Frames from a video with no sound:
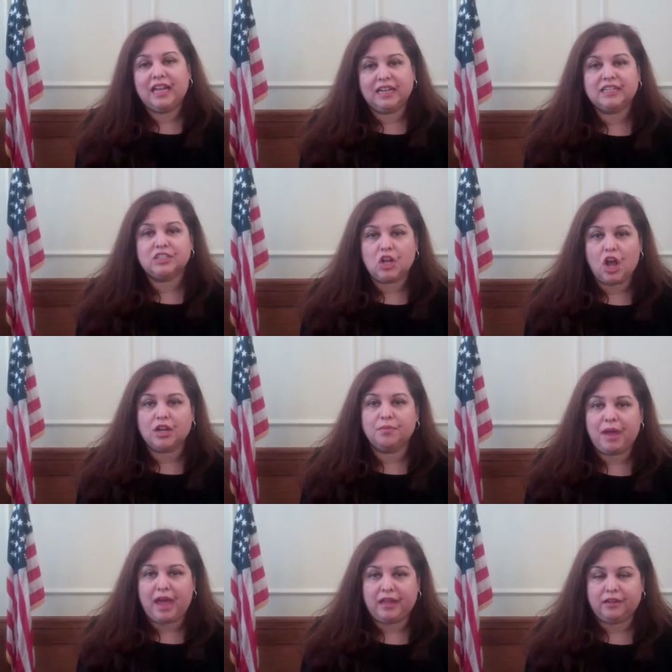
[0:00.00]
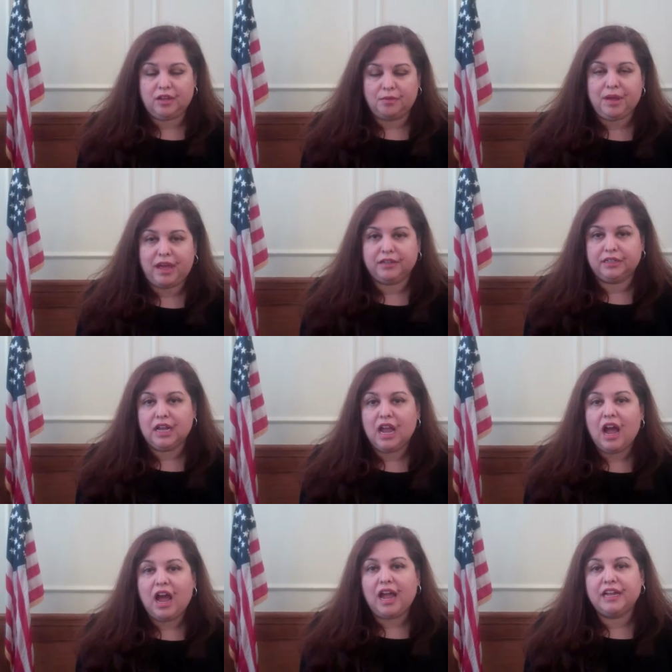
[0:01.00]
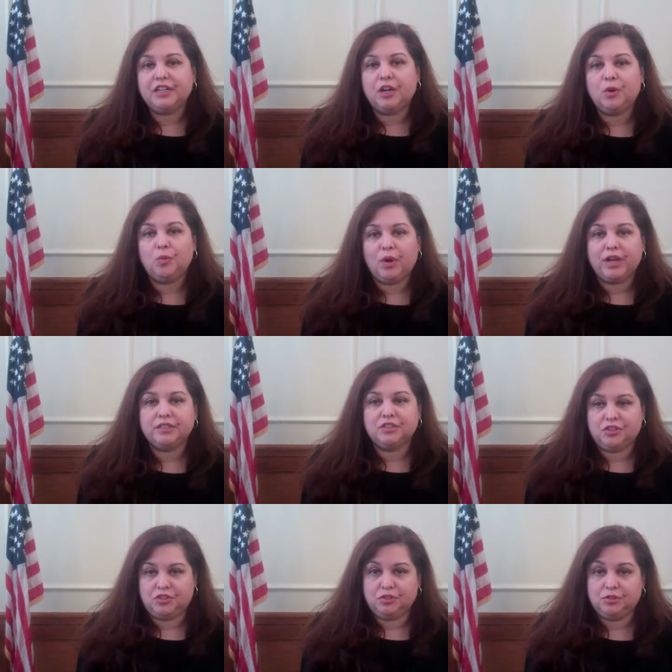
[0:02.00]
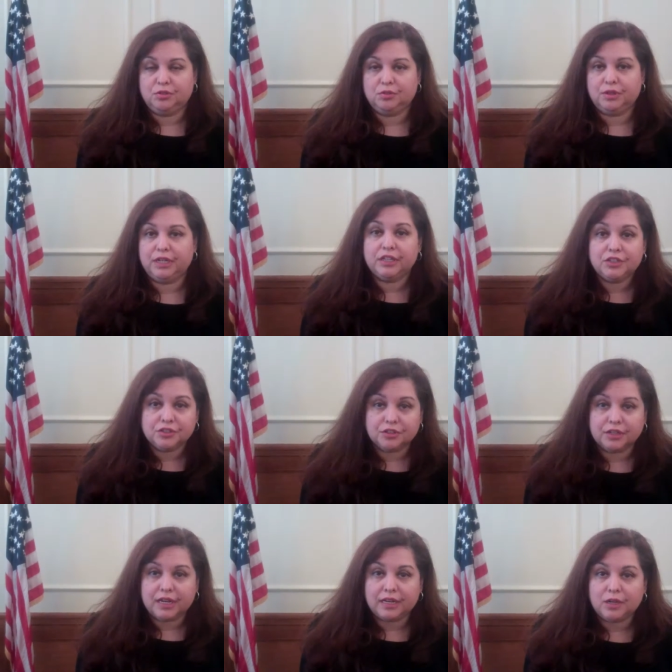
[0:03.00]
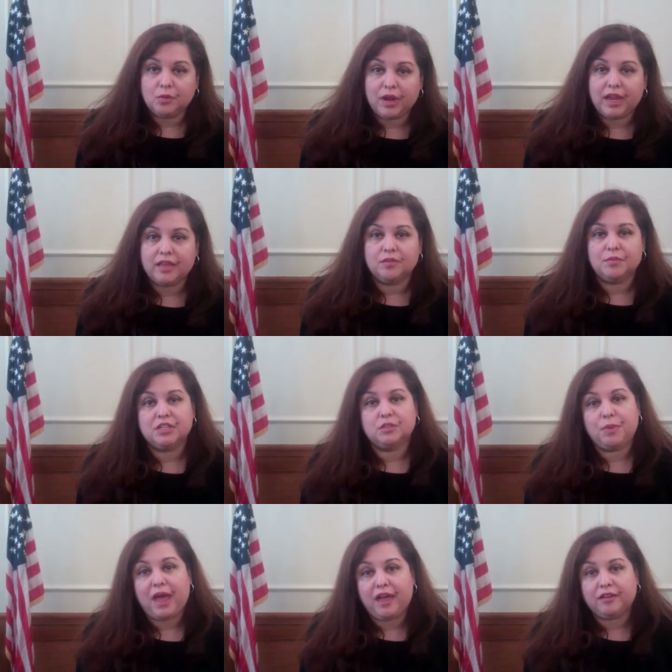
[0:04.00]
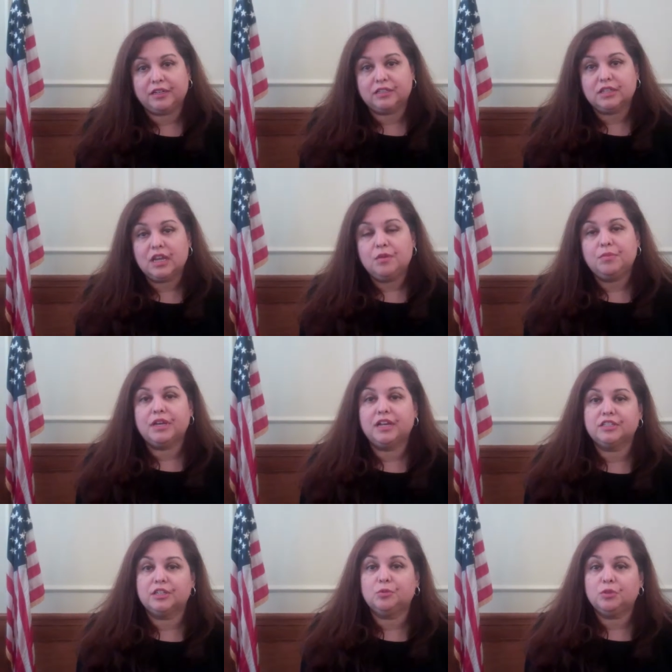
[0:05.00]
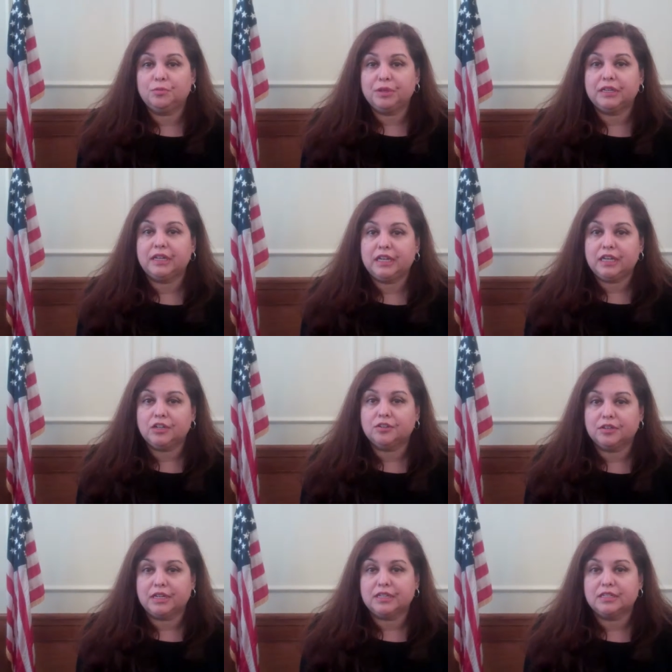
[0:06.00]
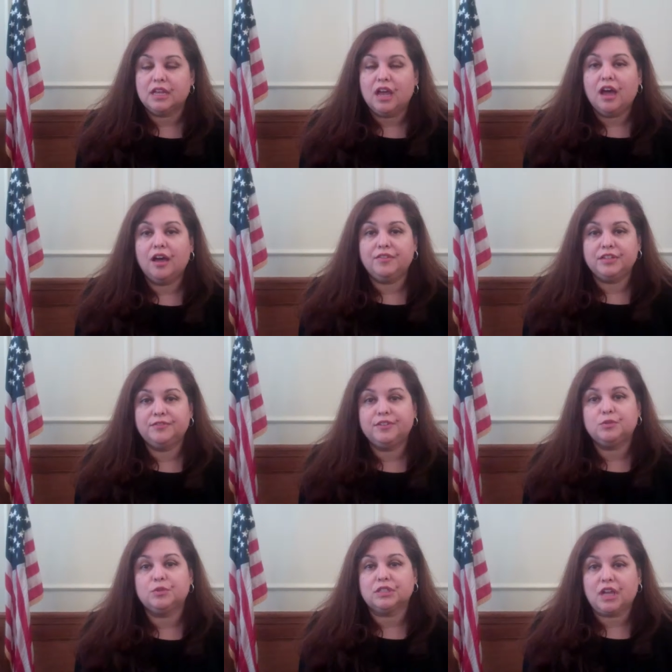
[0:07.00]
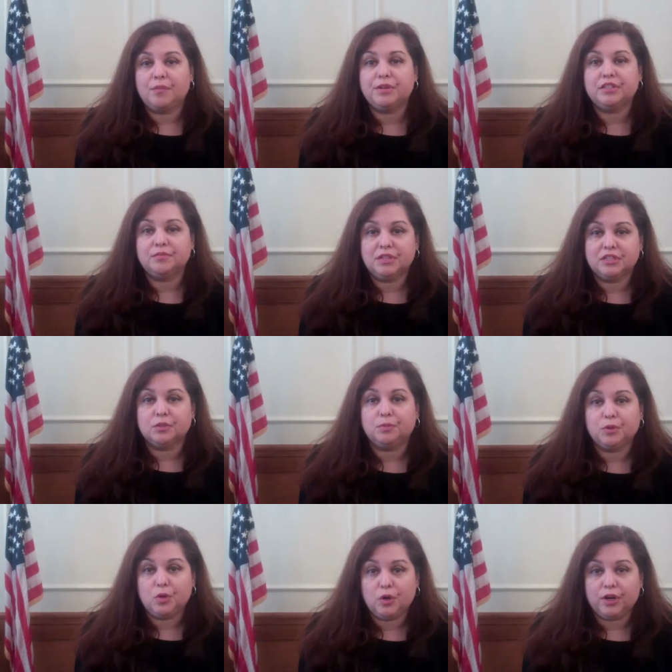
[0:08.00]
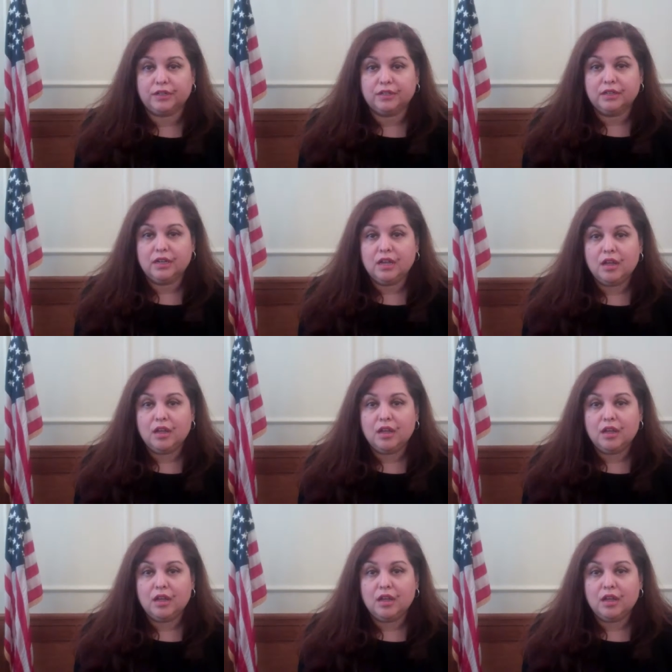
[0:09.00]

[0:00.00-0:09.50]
and let's talk about about it. I don't want to injure in any way the municipalities because there will be an increase of individuals coming to municipal court.